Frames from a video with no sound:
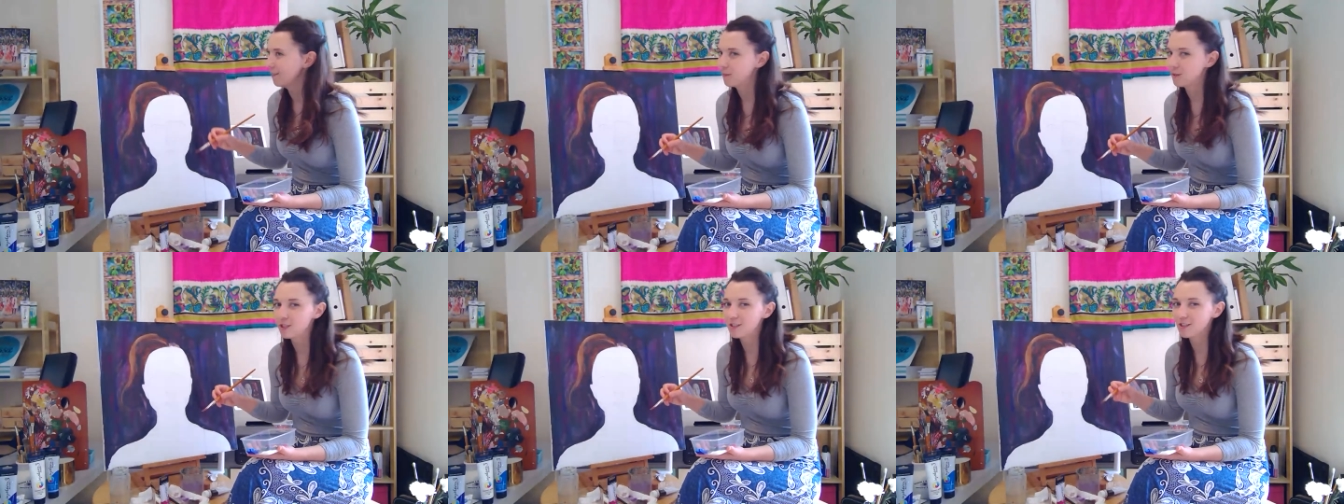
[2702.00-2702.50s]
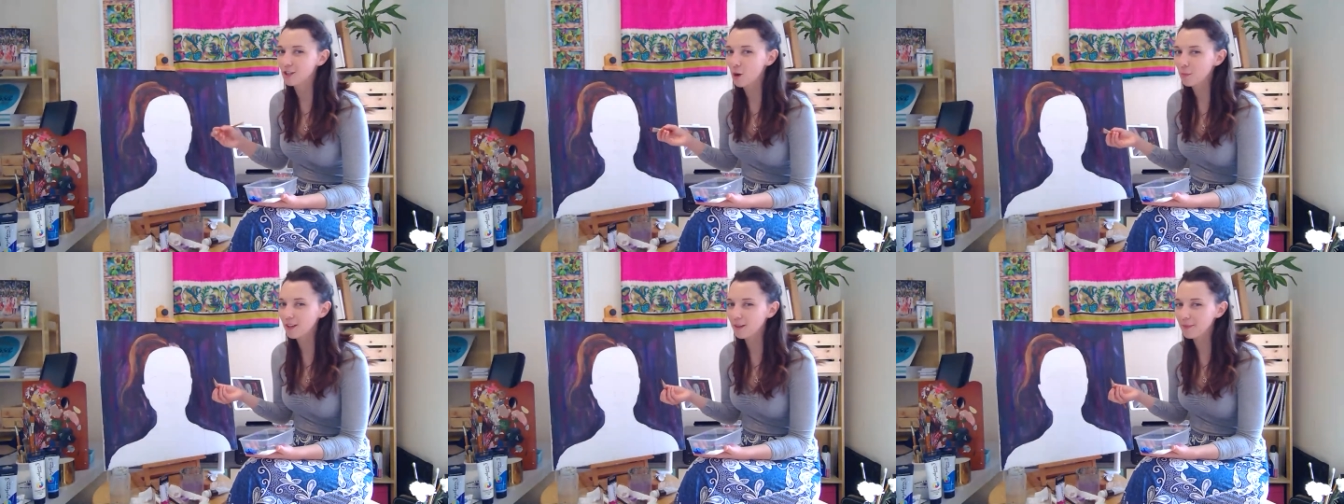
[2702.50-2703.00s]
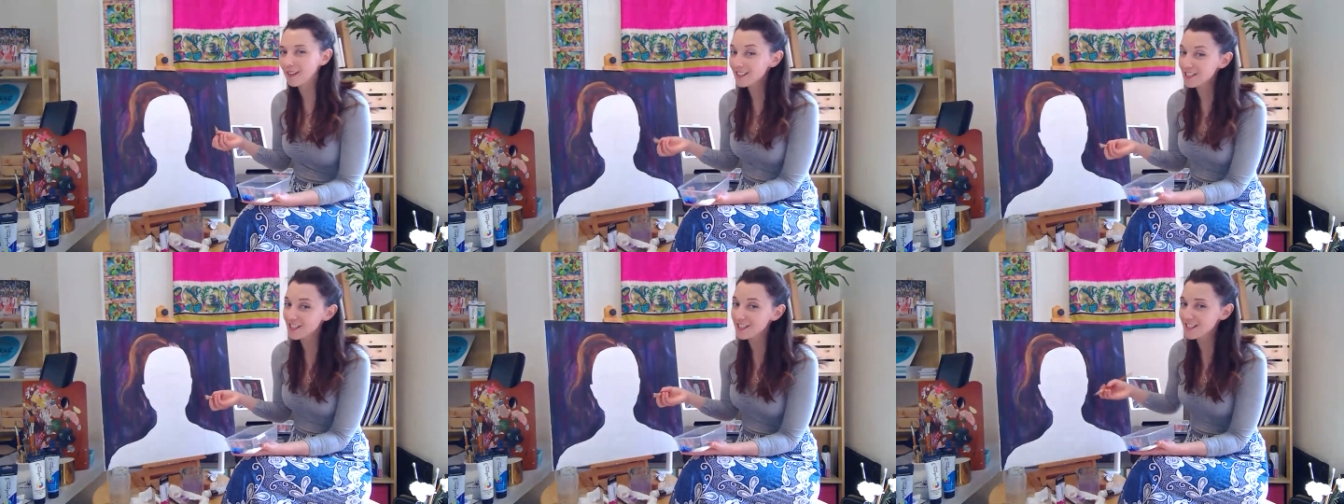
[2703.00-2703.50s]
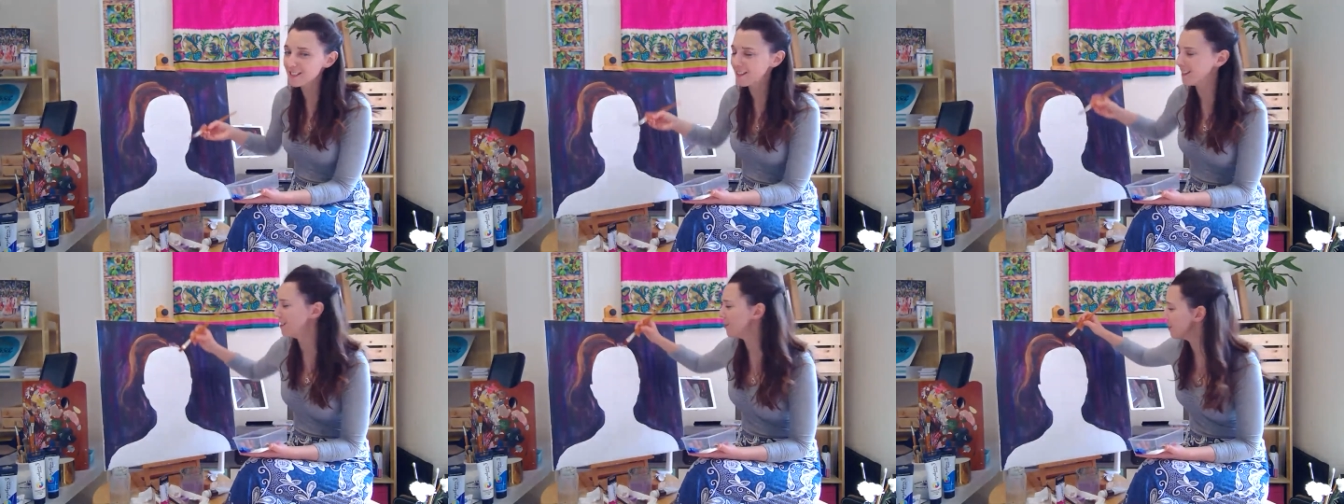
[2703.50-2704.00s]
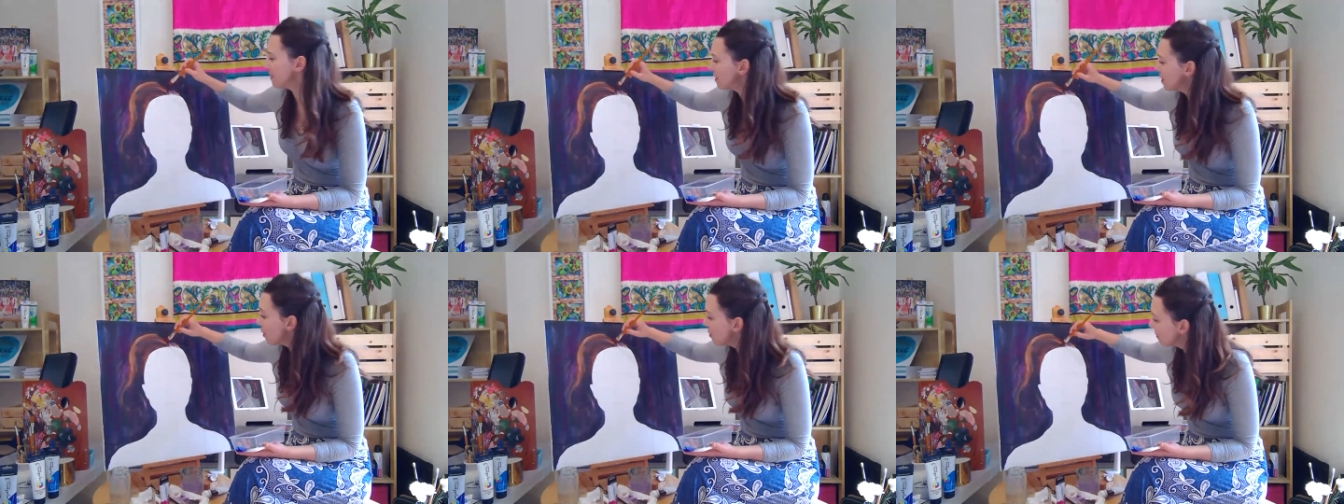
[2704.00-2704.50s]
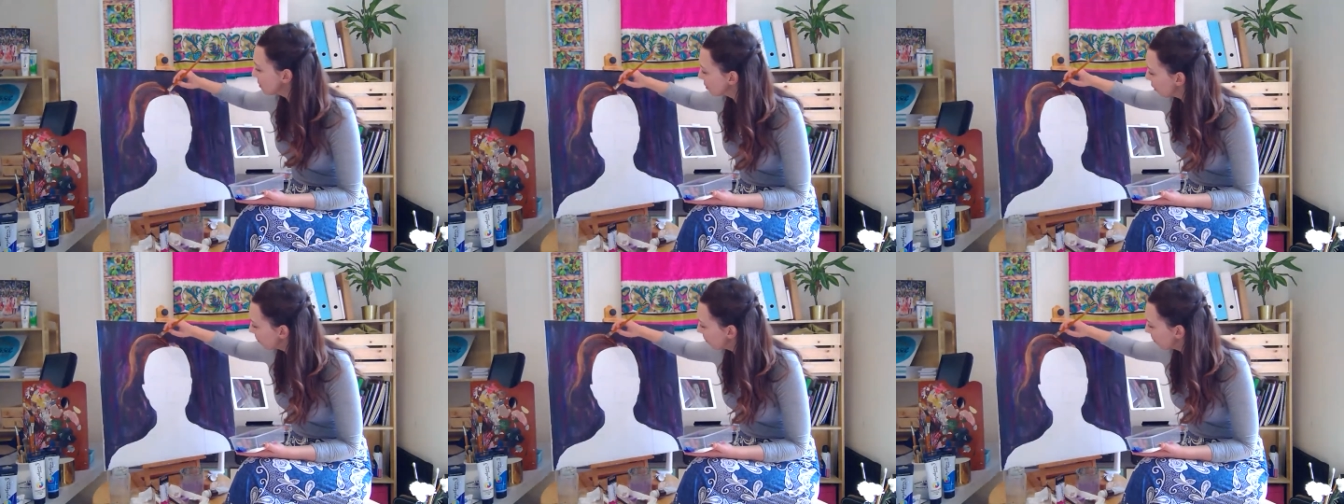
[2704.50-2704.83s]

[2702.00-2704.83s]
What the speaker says: was to just copy pictures, and you did so much